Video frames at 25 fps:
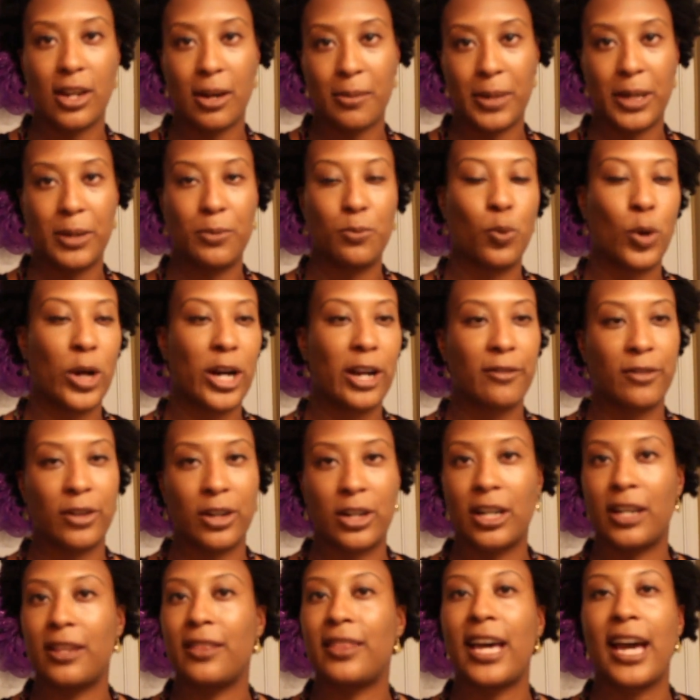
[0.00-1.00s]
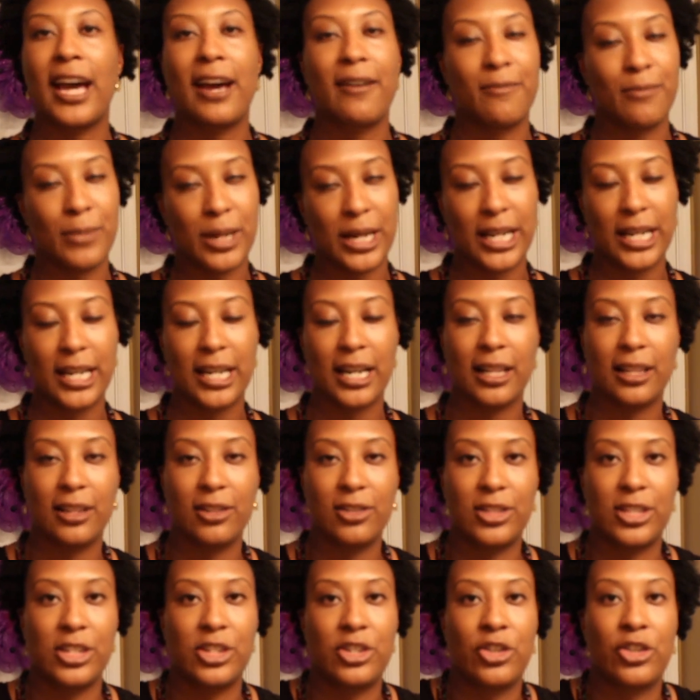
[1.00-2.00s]
I mean, whatever, they have many
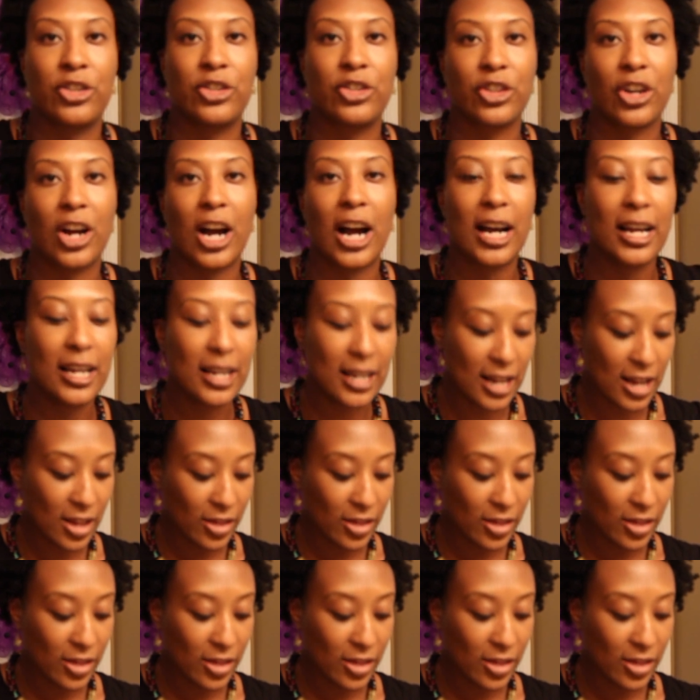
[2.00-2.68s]
colors that you can try.